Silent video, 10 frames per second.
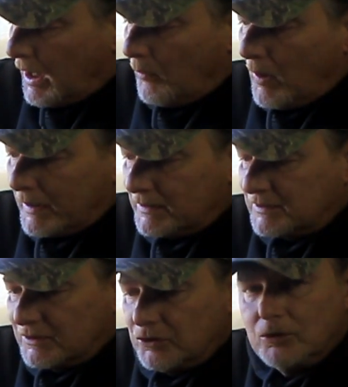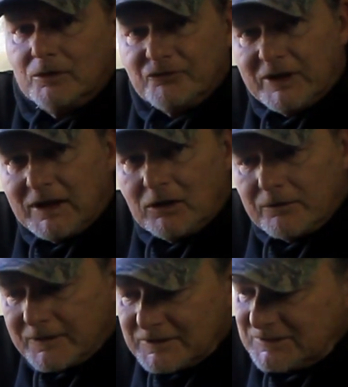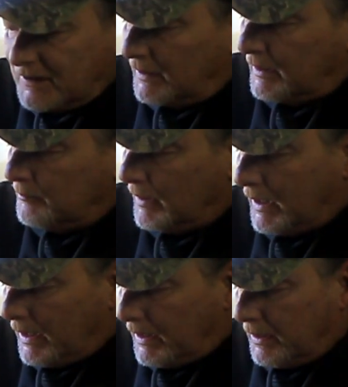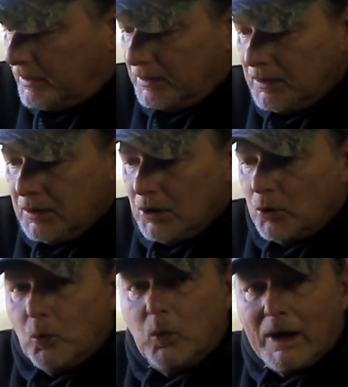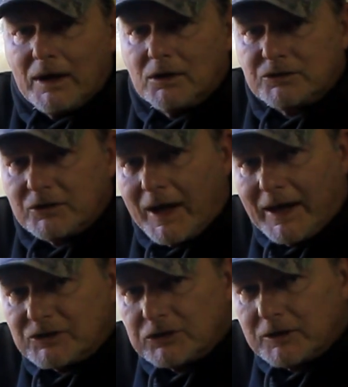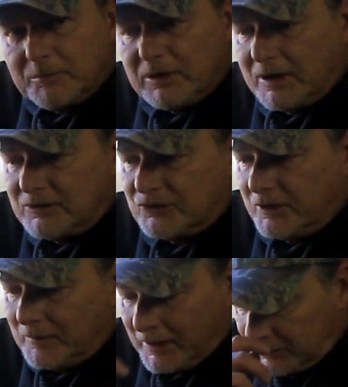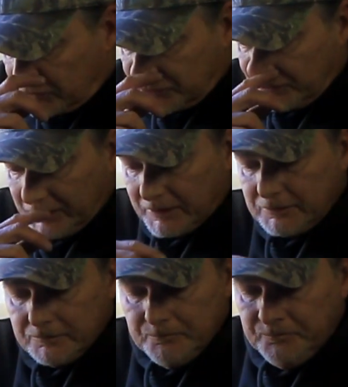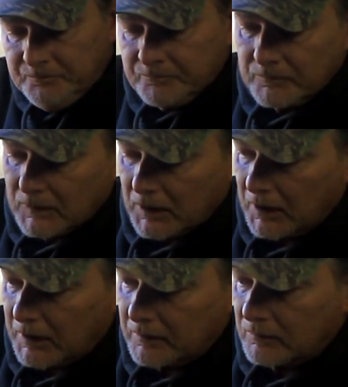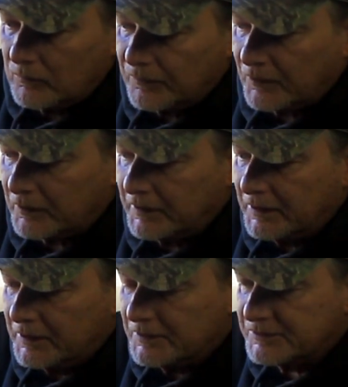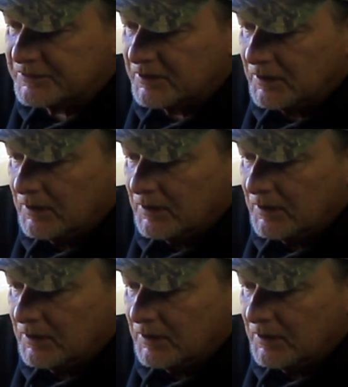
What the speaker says: I wanted to do a video this time on where to actually place them on your string. there is